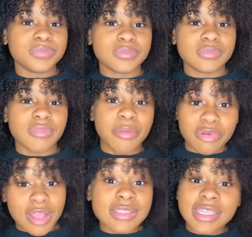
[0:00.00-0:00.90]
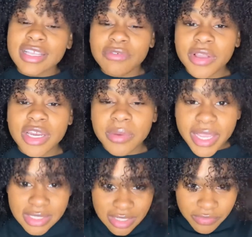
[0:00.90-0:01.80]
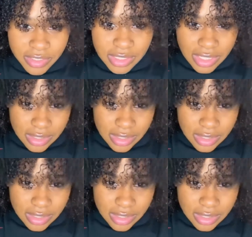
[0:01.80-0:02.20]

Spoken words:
my porosity level anyway. It's definitely